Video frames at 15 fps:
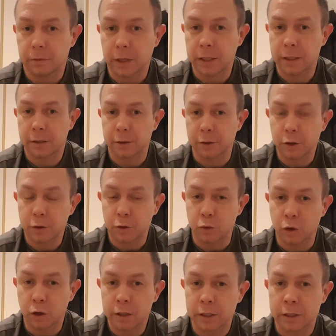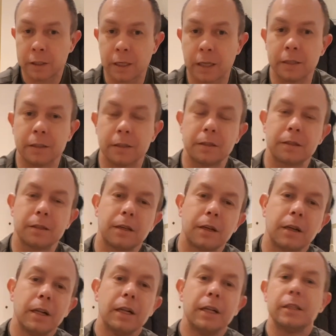It's not rocket science.
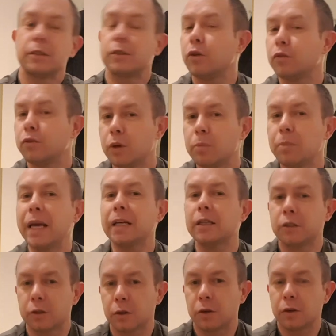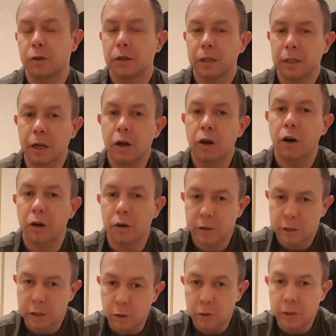So if we make sure the car is
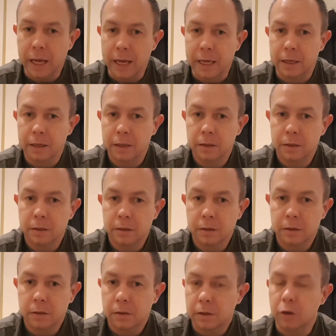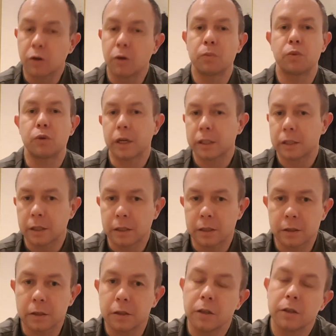okay, the compression is
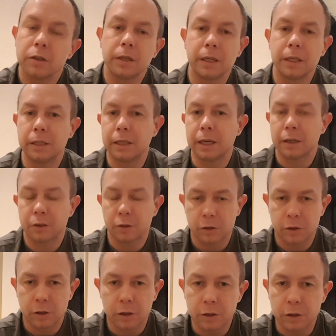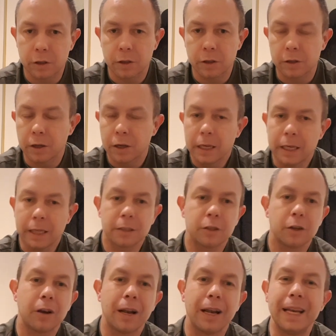good, the injectors are good, it's
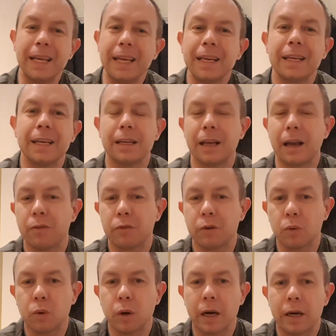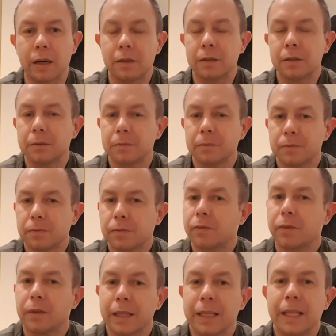not leaking everywhere,
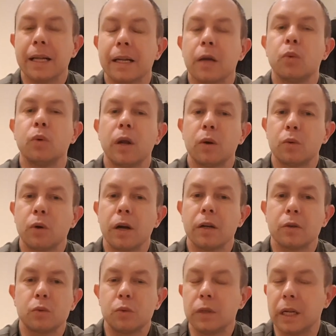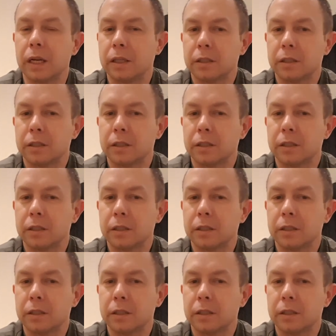then they will run really